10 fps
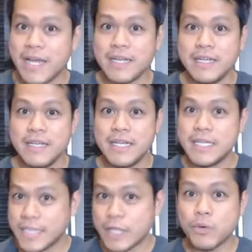
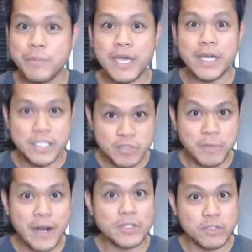that will be an
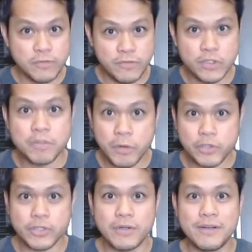inspired confused
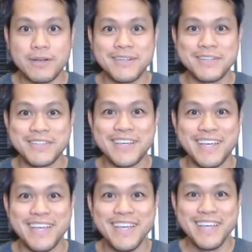person.
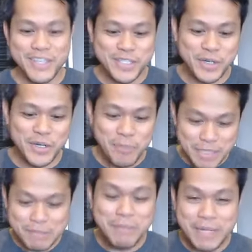Okay? So,
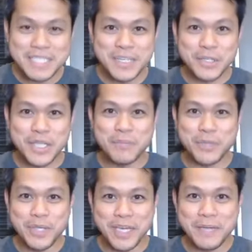mas mabilis lang yung
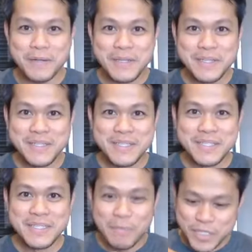takbo niya,
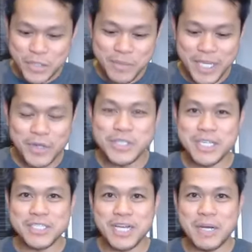mas kumikilos
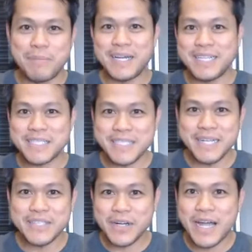lang siya, but it's
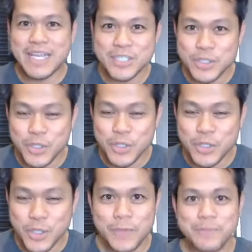still there has
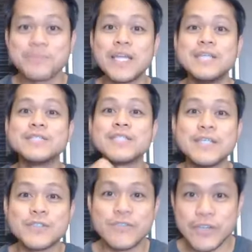no
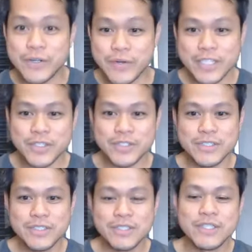sense of direction.
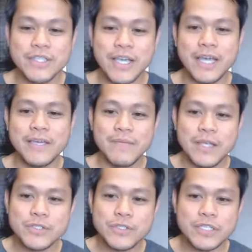Okay?
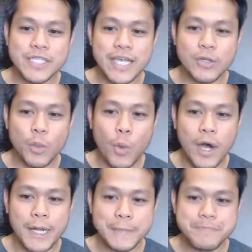So, the second
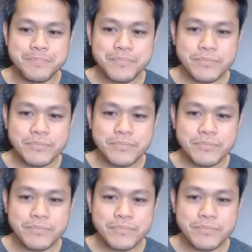one